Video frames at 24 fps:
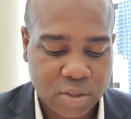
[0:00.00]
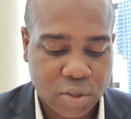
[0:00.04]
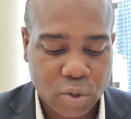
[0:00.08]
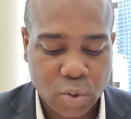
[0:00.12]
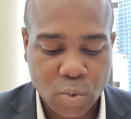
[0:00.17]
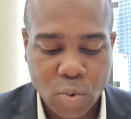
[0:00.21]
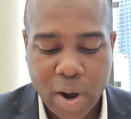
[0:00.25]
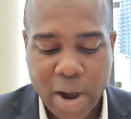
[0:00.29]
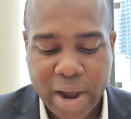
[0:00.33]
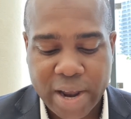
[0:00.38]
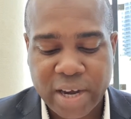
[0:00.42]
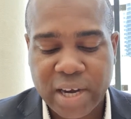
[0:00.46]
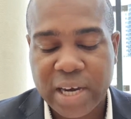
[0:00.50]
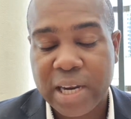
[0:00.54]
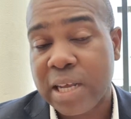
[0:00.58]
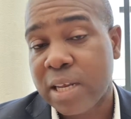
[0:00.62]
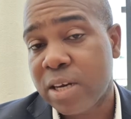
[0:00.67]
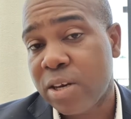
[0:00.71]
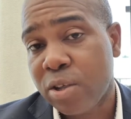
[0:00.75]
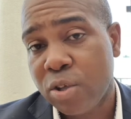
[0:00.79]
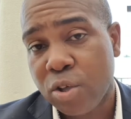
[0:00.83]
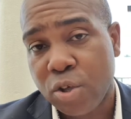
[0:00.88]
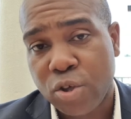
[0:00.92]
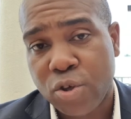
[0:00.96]
Do I need
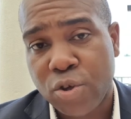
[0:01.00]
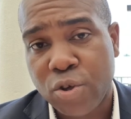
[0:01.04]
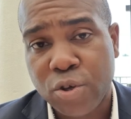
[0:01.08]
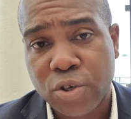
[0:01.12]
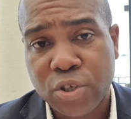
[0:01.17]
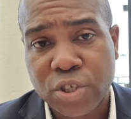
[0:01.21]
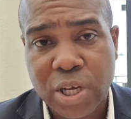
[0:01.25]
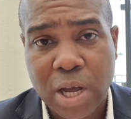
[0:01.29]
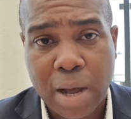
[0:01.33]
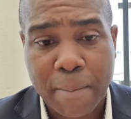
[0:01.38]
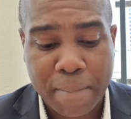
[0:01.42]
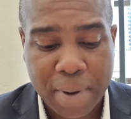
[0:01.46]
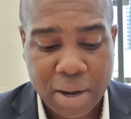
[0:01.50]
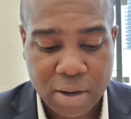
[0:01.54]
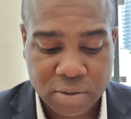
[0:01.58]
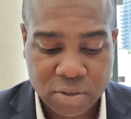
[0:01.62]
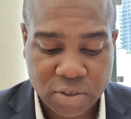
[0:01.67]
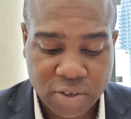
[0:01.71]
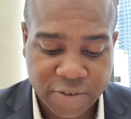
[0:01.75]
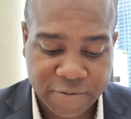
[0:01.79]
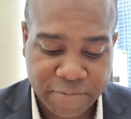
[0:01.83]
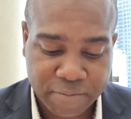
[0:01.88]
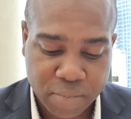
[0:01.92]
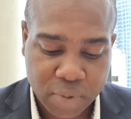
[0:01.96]
huge amount
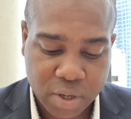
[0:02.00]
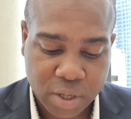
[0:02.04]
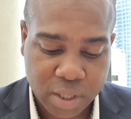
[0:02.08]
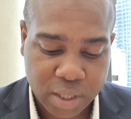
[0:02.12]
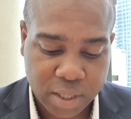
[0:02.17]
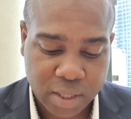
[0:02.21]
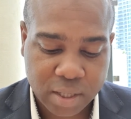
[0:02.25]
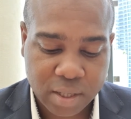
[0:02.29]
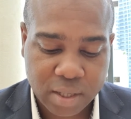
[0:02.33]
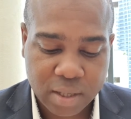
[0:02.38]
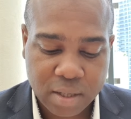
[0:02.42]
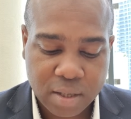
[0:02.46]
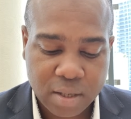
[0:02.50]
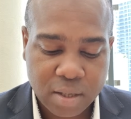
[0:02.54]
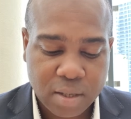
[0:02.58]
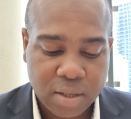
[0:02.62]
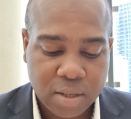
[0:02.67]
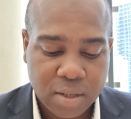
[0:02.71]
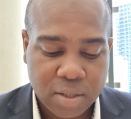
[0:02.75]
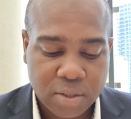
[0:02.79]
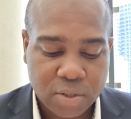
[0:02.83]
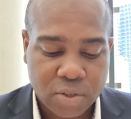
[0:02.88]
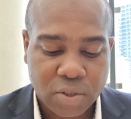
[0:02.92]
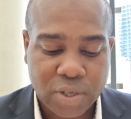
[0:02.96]
of money
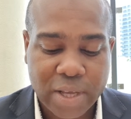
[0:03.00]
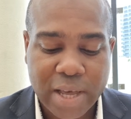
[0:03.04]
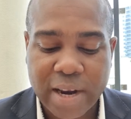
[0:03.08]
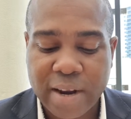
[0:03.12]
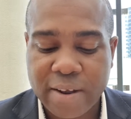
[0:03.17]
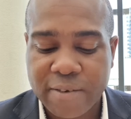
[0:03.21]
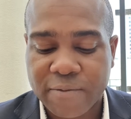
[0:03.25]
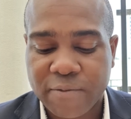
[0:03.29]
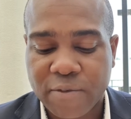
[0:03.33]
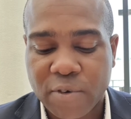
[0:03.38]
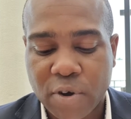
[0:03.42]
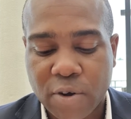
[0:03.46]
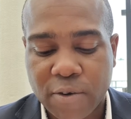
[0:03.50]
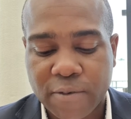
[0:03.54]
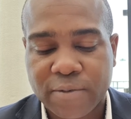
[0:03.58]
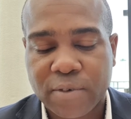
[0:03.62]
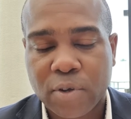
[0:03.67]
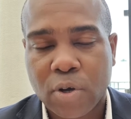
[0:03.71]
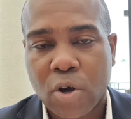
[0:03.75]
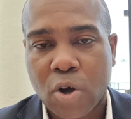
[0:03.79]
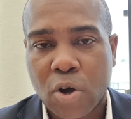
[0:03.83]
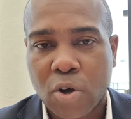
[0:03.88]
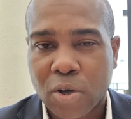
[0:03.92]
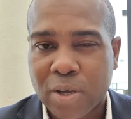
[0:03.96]
to get involved,
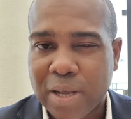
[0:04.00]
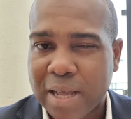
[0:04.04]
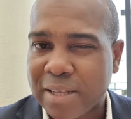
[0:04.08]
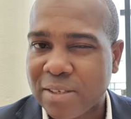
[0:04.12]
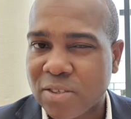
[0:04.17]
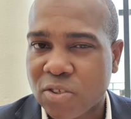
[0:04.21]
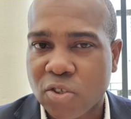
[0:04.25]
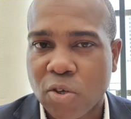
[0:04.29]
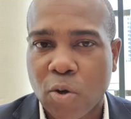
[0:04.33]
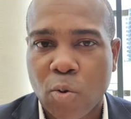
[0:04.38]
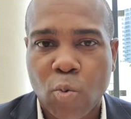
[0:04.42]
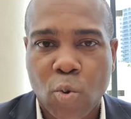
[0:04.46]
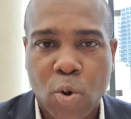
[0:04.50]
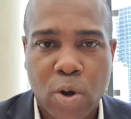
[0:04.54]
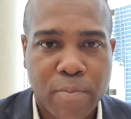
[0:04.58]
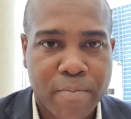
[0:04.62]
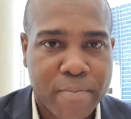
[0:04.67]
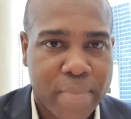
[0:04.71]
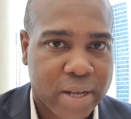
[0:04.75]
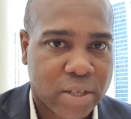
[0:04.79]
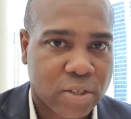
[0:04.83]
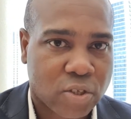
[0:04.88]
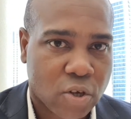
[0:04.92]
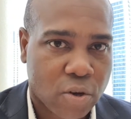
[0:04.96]
or can someone
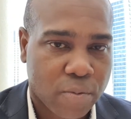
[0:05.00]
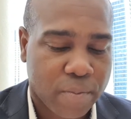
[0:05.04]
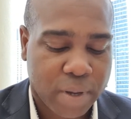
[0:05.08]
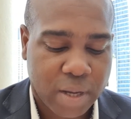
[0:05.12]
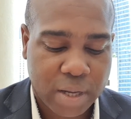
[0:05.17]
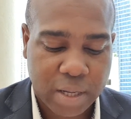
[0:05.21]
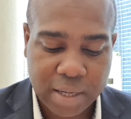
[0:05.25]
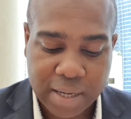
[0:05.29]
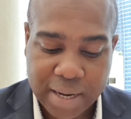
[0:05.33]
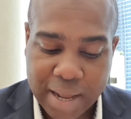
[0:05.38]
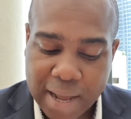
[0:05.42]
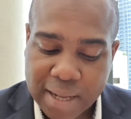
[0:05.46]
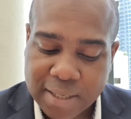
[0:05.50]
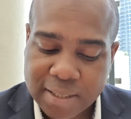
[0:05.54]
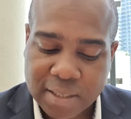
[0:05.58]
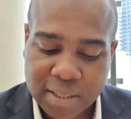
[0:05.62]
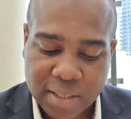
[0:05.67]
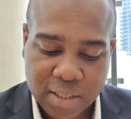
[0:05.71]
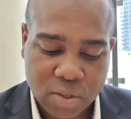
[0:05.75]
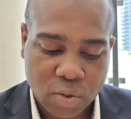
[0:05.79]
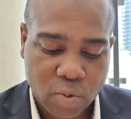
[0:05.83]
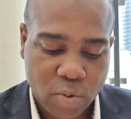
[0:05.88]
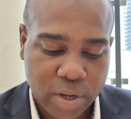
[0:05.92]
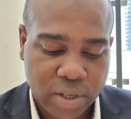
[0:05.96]
mentor me? That's
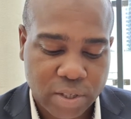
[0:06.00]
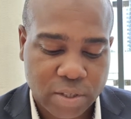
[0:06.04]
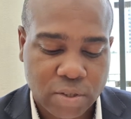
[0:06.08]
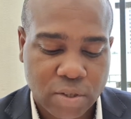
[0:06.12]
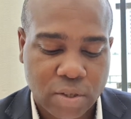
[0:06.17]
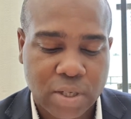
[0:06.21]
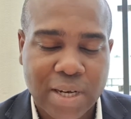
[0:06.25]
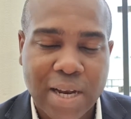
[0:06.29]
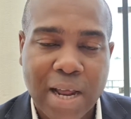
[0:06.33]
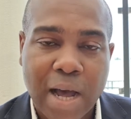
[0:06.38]
his question.